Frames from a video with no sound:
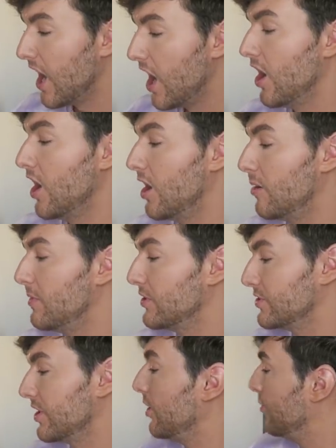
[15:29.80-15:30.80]

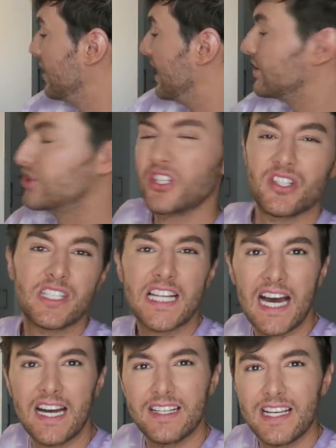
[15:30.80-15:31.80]
So it's just
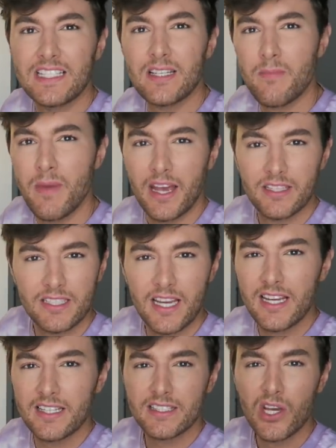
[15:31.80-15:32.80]
scattered, it's a mess.
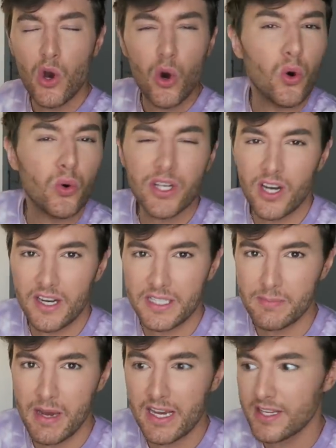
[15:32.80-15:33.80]
It's
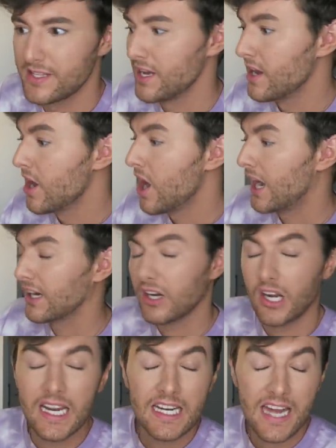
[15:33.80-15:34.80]
organized mess. I
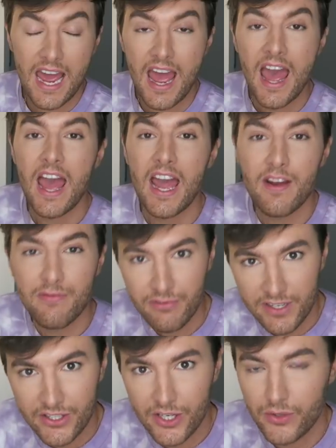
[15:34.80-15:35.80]
clean it
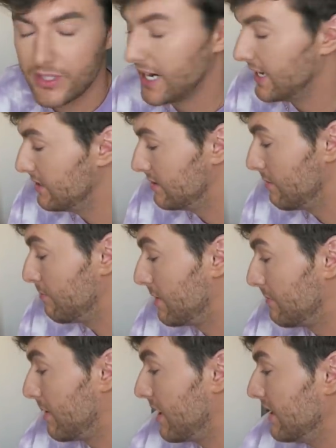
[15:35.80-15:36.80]
every 2 days,
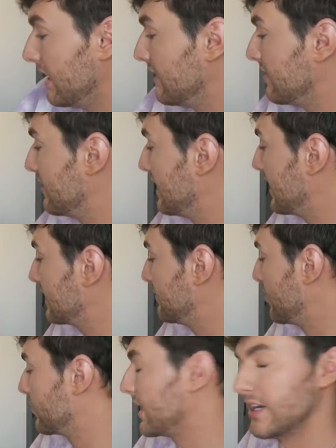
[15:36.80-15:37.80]
but by the end of the next
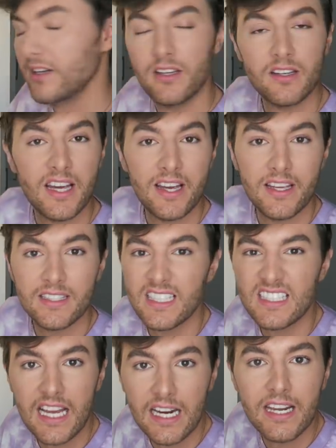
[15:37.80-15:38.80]
morning, it's
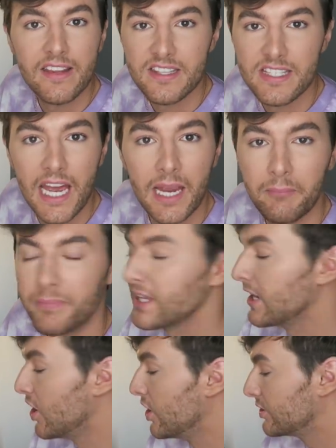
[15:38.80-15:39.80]
exactly the same.
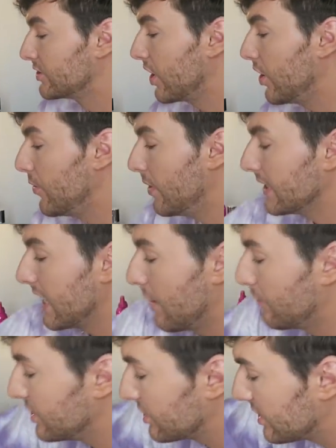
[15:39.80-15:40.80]
So
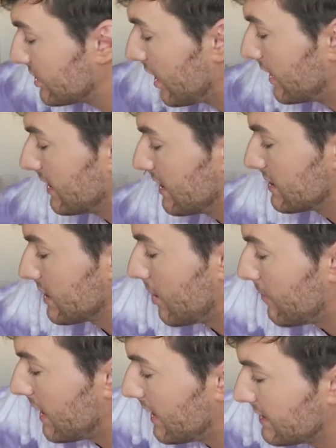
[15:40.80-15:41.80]
yeah, we're just gonna tidy this
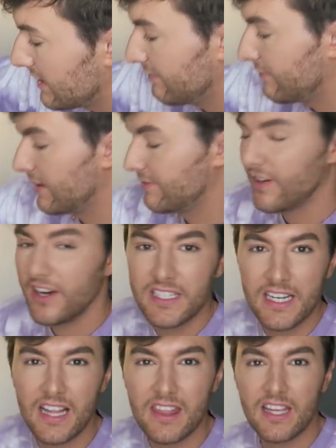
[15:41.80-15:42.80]
up, and if I find
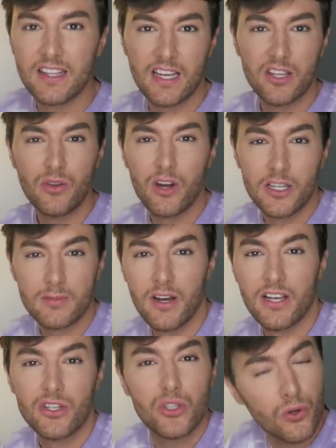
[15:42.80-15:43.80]
anything that you guys
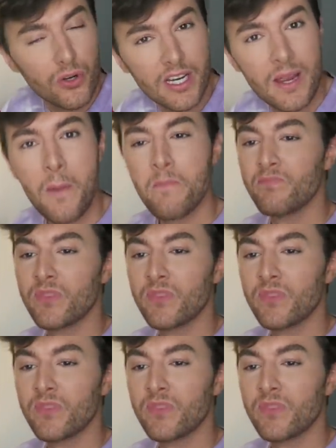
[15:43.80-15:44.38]
might enjoy